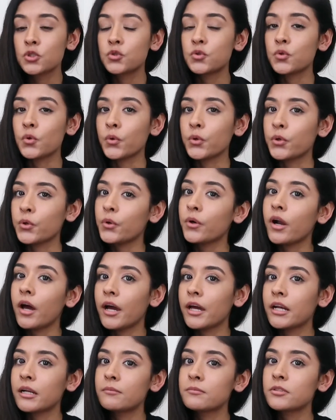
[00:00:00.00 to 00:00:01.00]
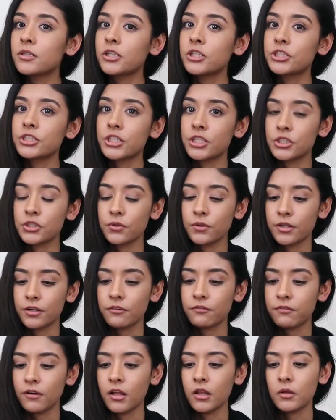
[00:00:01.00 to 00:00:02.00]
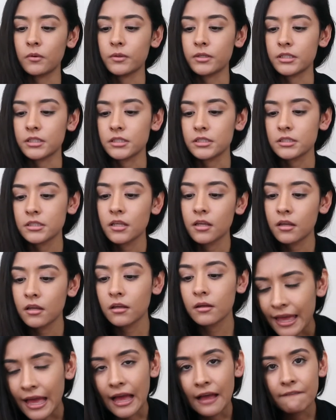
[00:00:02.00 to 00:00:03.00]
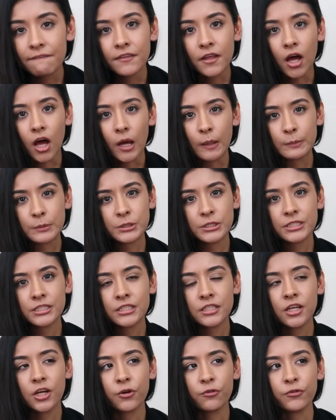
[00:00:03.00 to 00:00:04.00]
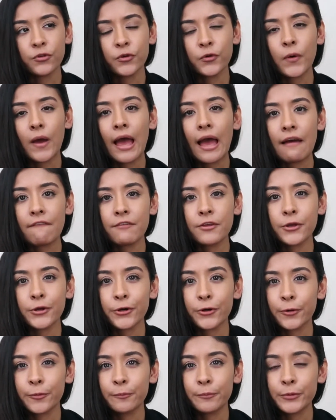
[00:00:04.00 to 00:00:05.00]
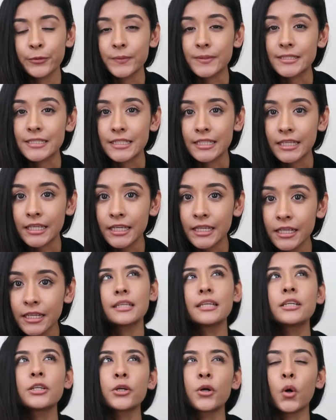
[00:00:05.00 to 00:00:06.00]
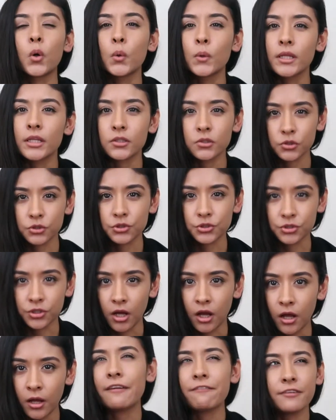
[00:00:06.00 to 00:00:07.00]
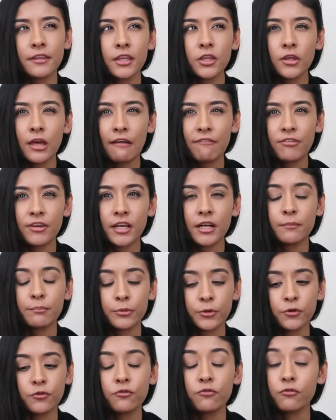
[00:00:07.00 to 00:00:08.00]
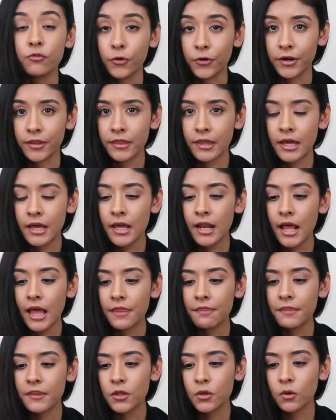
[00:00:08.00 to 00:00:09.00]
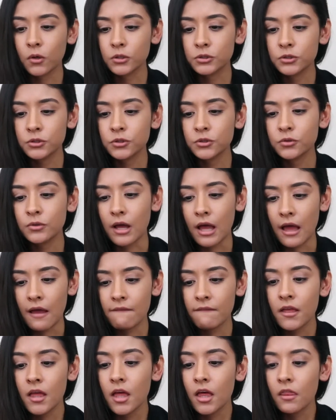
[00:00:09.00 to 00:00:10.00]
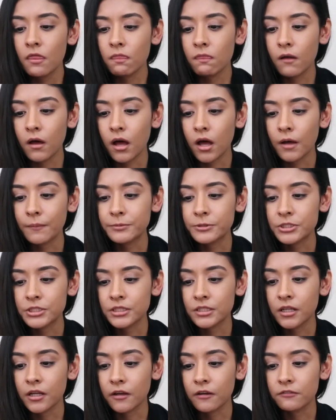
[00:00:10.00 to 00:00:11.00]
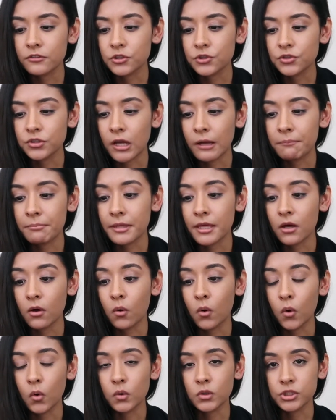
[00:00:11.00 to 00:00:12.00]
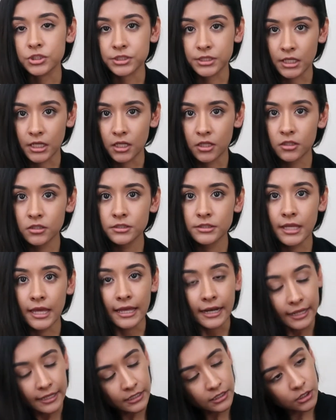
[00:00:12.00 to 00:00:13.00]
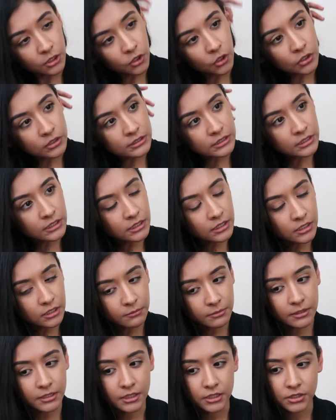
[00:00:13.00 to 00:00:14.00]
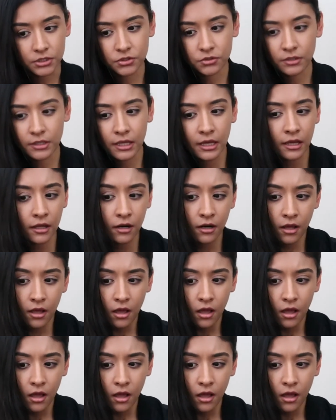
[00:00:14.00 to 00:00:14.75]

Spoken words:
so your items are shared to their followers. They have the option of you having your own boutique. It's like your own little shop. I feel like you have to get approved for that. And then you also do have the option of shopping wholesales, and I looked a little bit into that.